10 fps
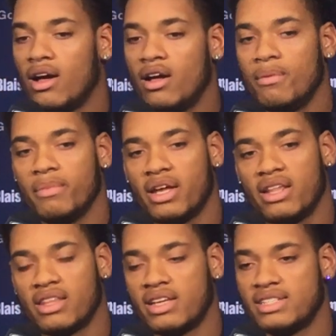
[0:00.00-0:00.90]
Um,
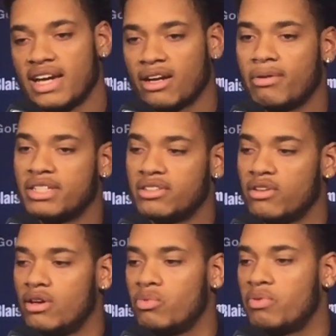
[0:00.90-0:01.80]
anything he's had a question
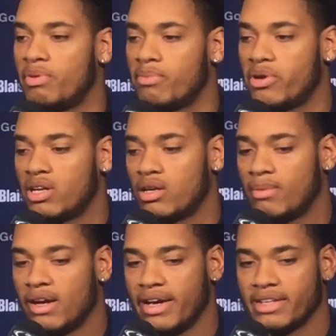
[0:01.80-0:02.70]
on, we've been pretty good
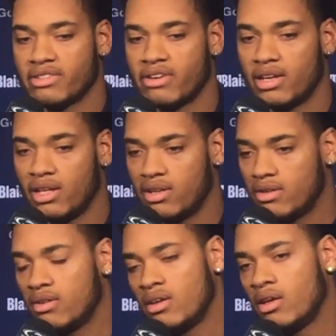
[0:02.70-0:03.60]
about answering it.
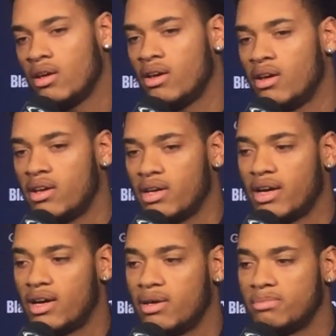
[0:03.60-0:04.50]
And,
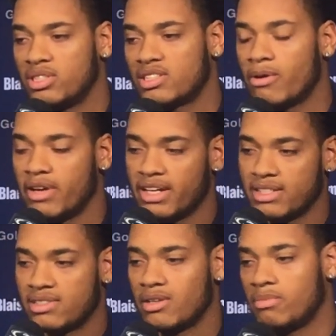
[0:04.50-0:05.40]
um, just going
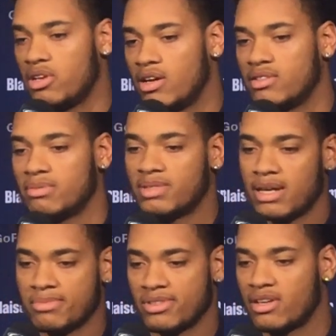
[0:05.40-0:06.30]
against him, you know,
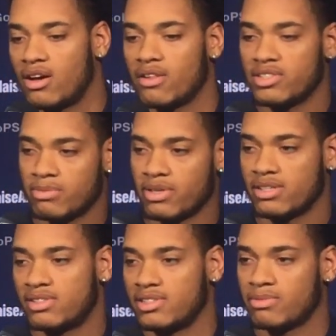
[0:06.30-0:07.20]
sometimes like, oh, this
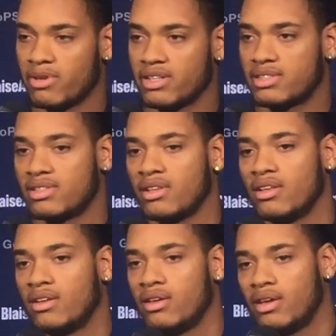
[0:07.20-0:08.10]
works, this works,
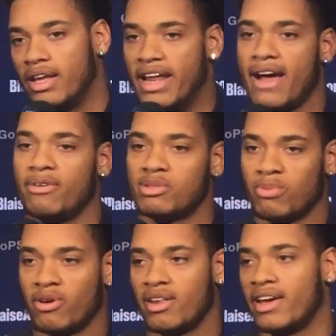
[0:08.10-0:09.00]
and now it's
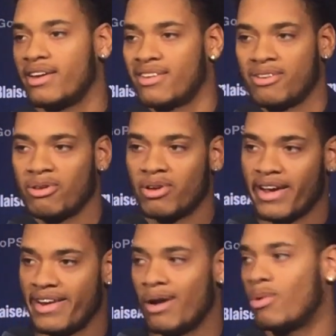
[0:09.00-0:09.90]
more like,
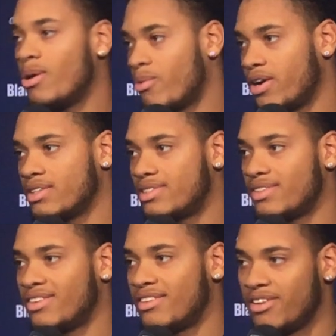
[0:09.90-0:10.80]
okay, now what works,
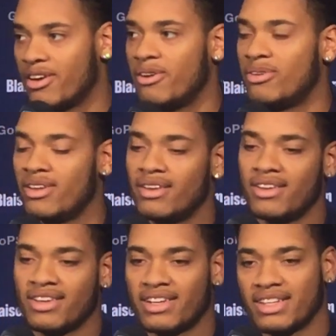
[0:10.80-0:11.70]
you know,
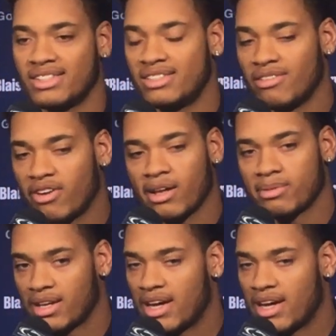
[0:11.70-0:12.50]
because he's developed